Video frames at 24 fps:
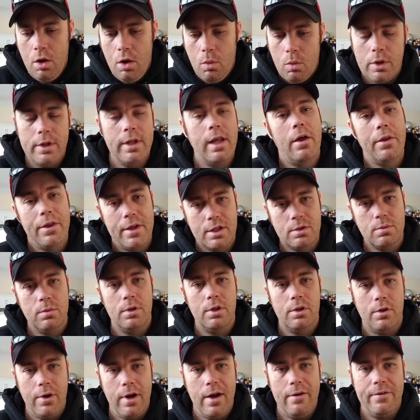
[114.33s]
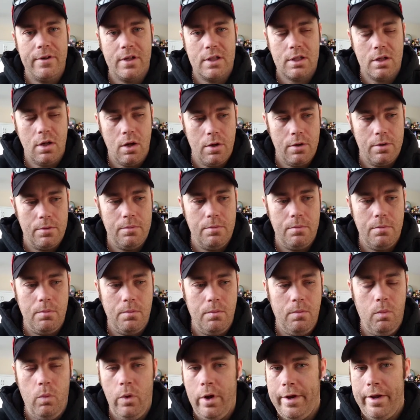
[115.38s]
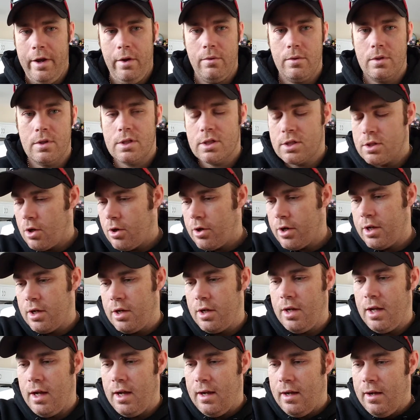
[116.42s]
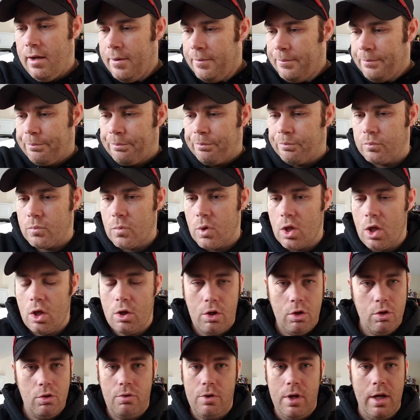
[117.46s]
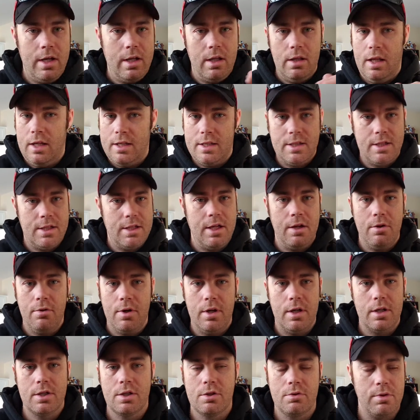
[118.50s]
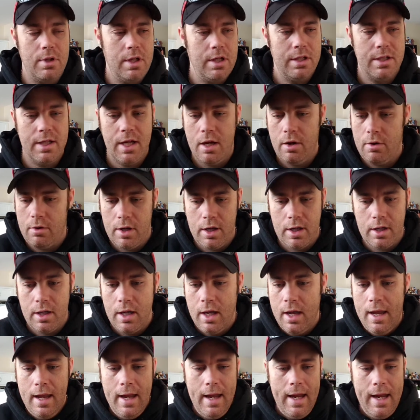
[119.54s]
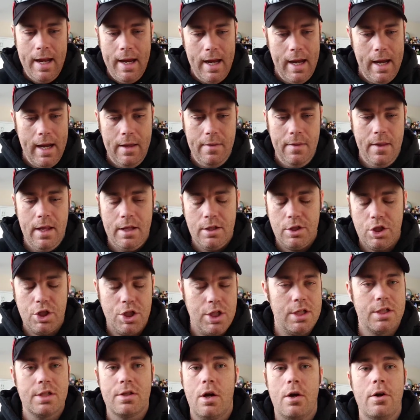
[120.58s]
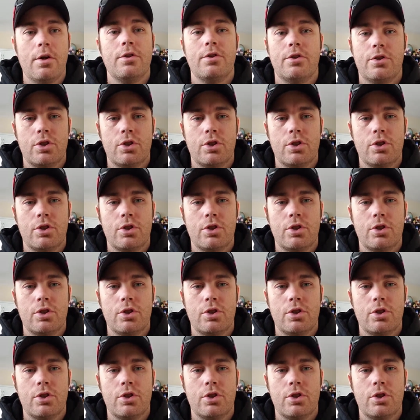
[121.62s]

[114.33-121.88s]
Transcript: Well, now this one, the graphics card went out, started create like serious screen tearing, and then she started